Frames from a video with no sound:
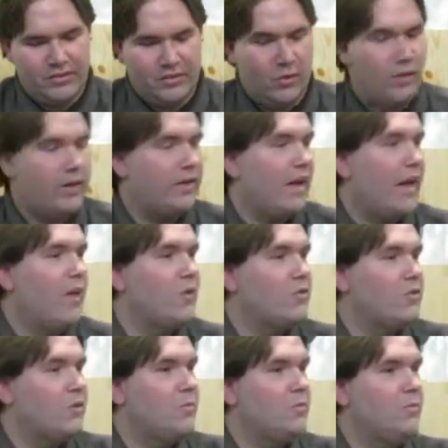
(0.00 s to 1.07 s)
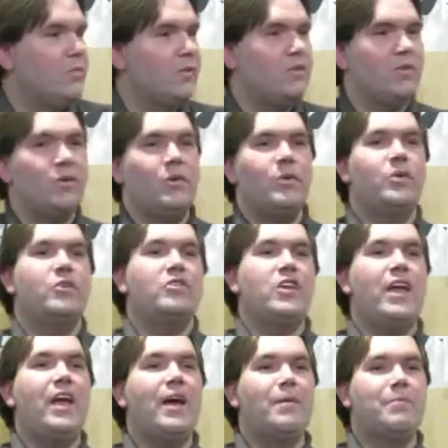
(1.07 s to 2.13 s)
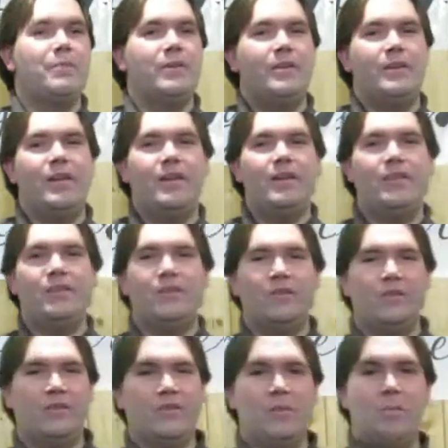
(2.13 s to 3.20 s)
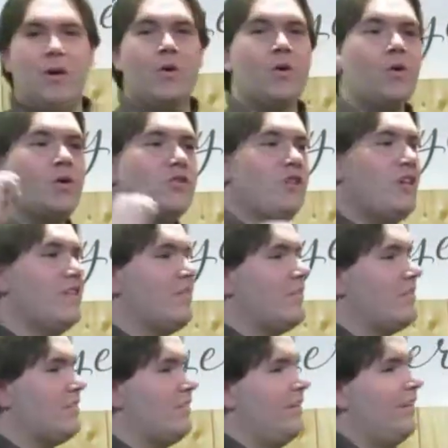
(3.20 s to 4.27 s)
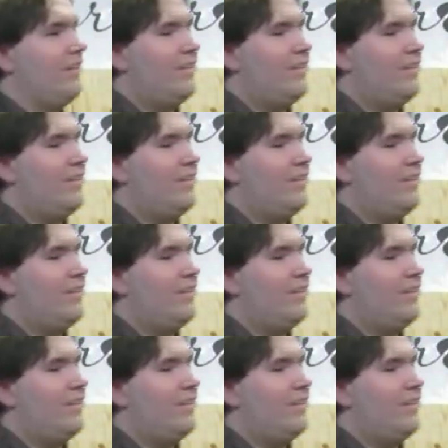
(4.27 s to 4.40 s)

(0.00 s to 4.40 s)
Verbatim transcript: Don't acknowledge him until you're in a jam, and then you better go to Jesus.